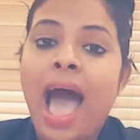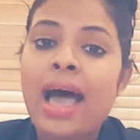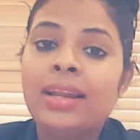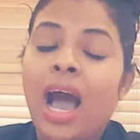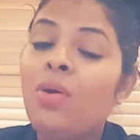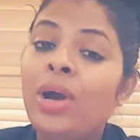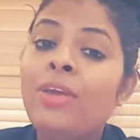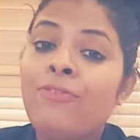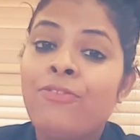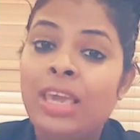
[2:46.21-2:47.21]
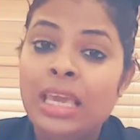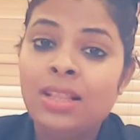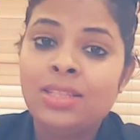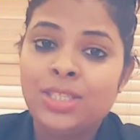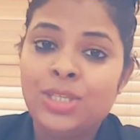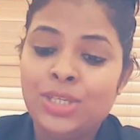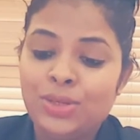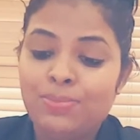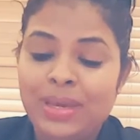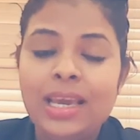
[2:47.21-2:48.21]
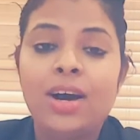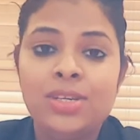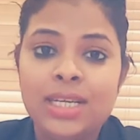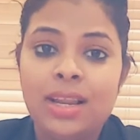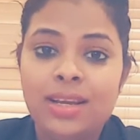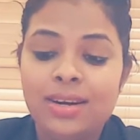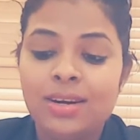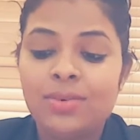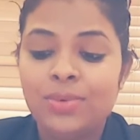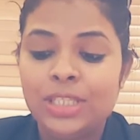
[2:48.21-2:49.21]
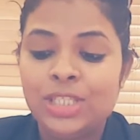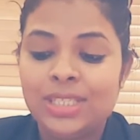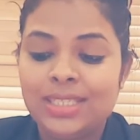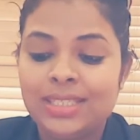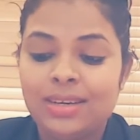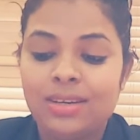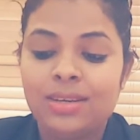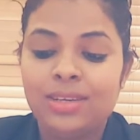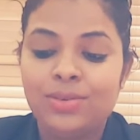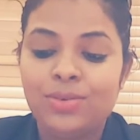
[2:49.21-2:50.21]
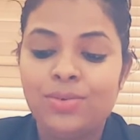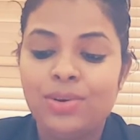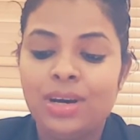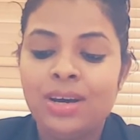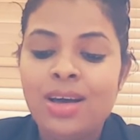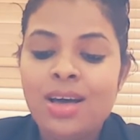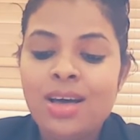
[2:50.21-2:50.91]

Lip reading: and how I feel to be a hotelier, which is a, you know,